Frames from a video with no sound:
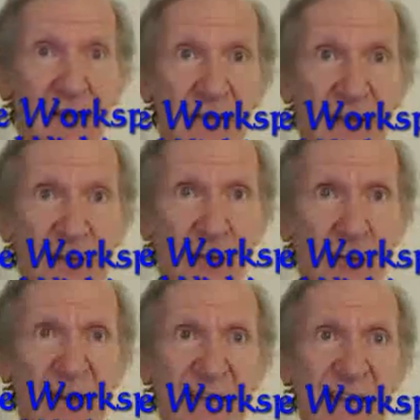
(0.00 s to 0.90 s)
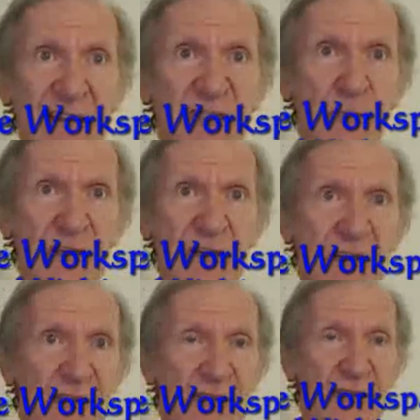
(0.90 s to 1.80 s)
where you can
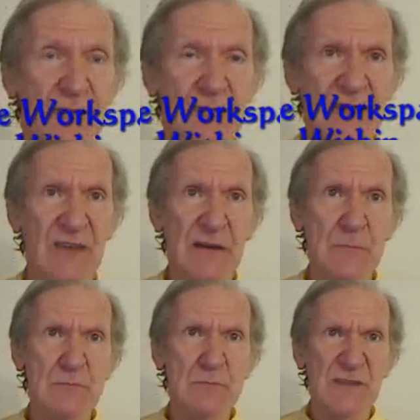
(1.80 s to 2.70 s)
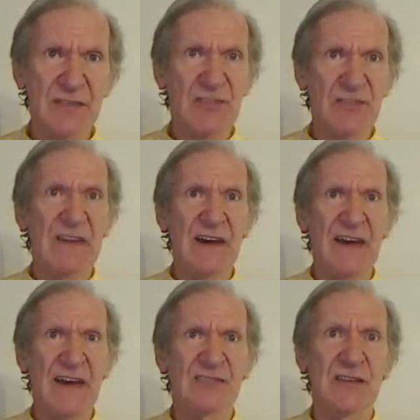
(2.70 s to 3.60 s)
experience their, let's say,
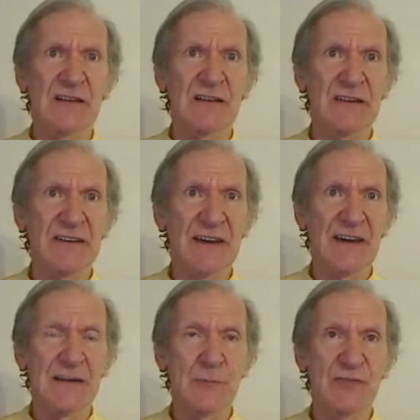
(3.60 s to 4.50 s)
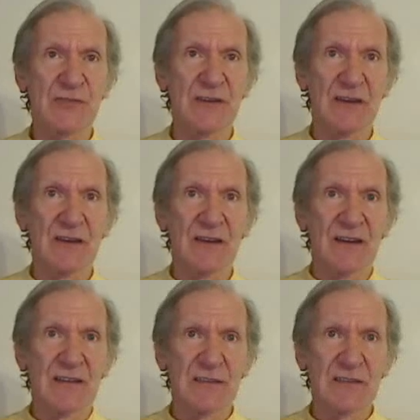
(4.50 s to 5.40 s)
astral realms.
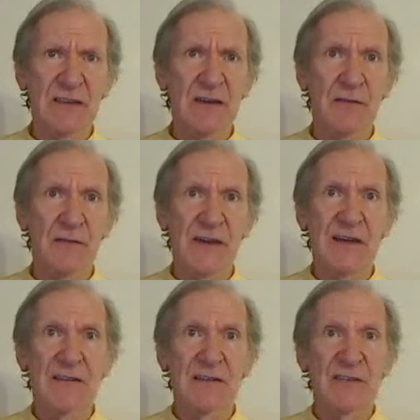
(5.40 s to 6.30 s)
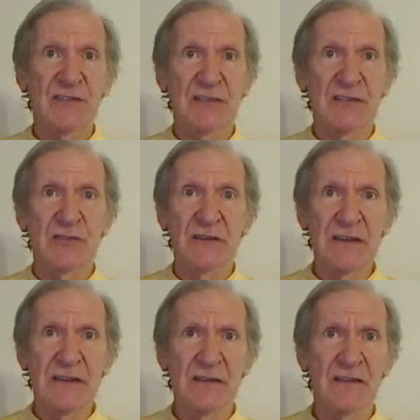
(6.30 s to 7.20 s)
It's inner awareness. It's your
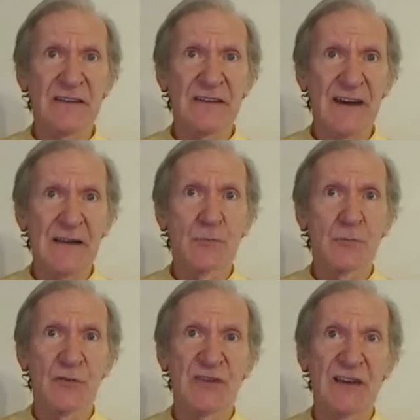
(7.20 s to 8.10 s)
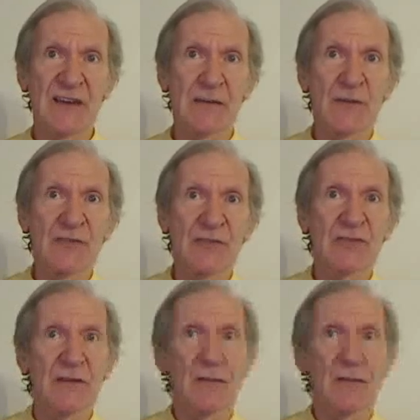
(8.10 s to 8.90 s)
inner realm of the elements.